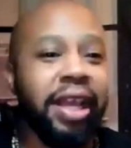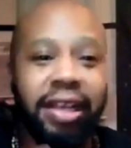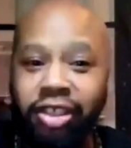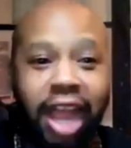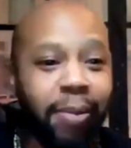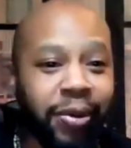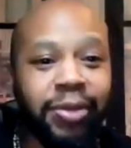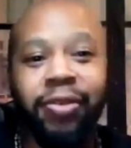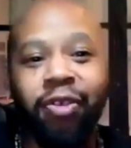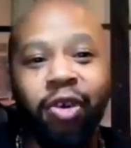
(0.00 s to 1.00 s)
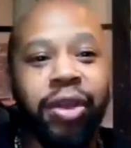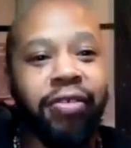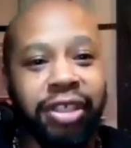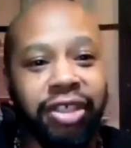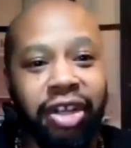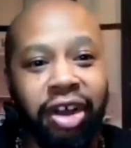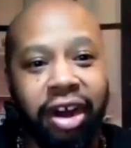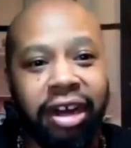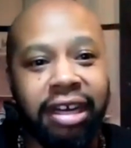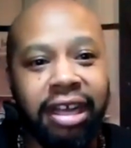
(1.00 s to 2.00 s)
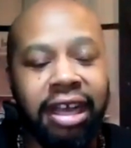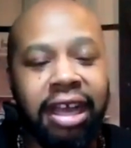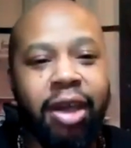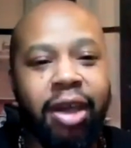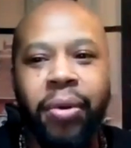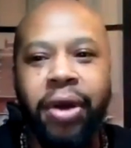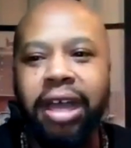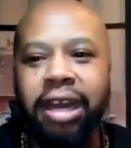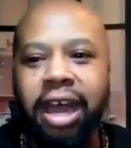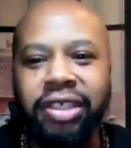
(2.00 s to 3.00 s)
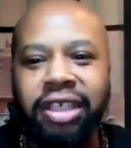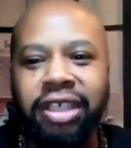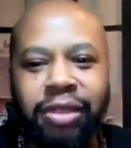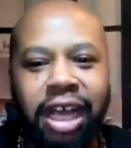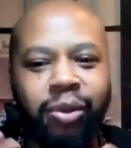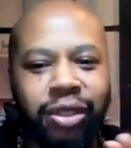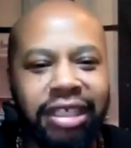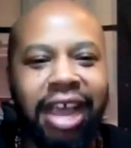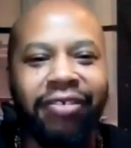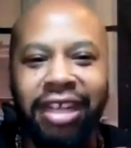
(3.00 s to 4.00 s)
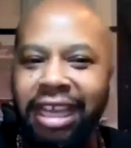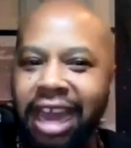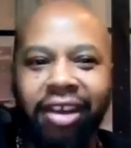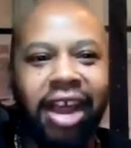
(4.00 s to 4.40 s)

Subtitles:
can stop us before we even start. But sometimes we just have to get